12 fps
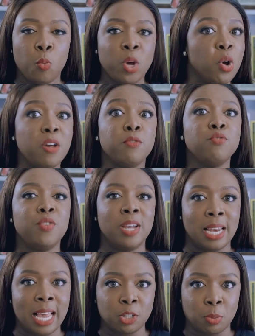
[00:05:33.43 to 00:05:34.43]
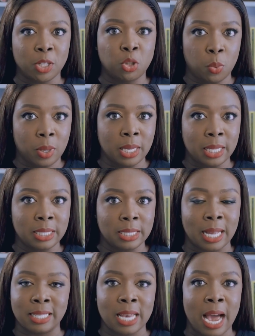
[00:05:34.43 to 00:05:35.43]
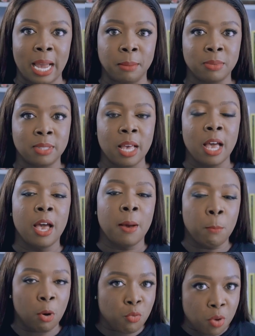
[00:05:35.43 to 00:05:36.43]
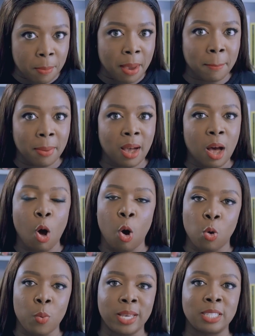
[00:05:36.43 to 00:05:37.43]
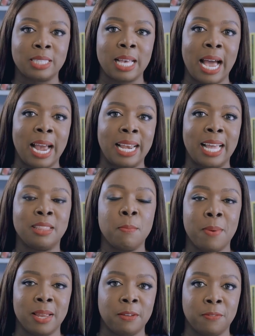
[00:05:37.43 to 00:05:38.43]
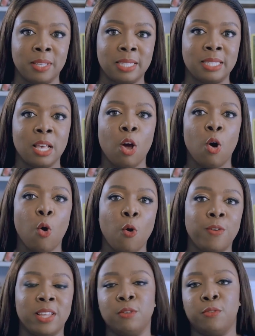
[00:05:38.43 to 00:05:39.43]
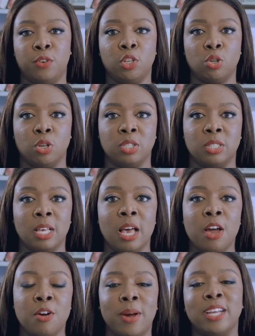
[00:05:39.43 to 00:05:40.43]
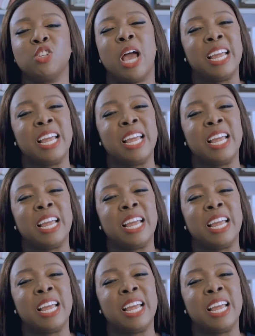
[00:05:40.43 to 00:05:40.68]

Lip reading: We don't even realize we're doing it at times, but remember always to highlight the benefits over the features, right?